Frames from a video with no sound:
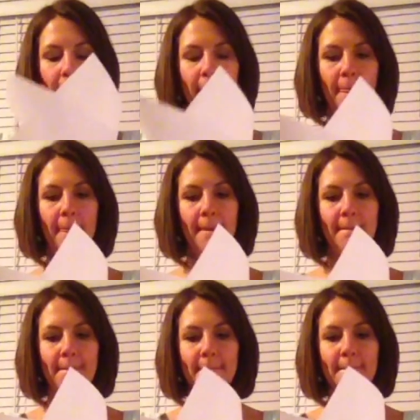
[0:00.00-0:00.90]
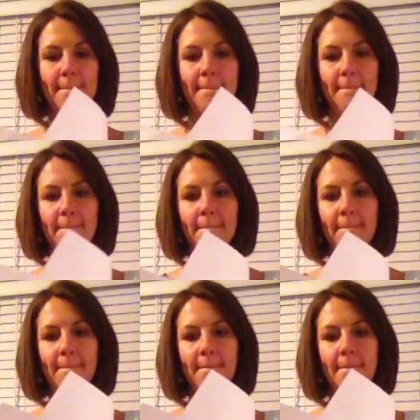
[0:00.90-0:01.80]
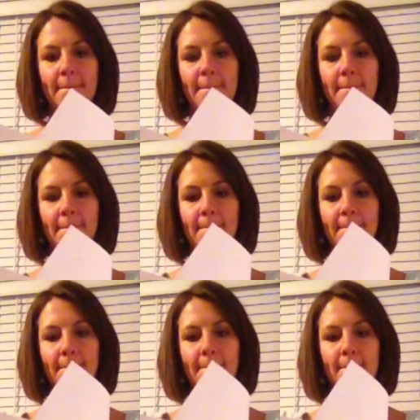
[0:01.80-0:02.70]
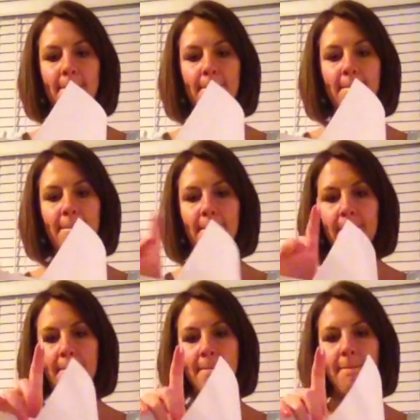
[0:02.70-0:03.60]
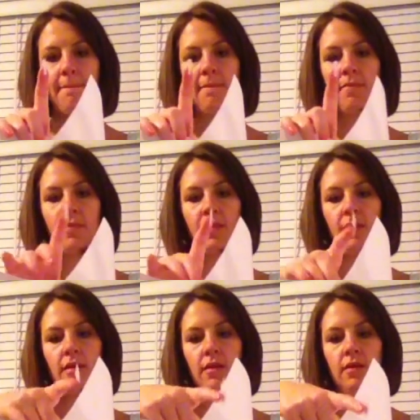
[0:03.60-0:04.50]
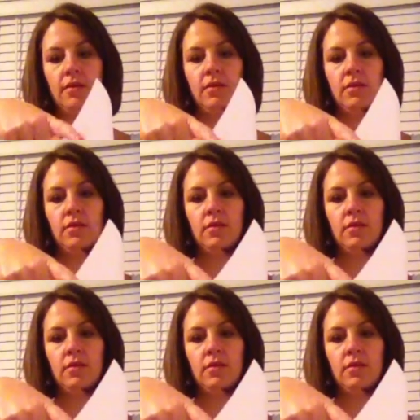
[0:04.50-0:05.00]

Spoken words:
(silence)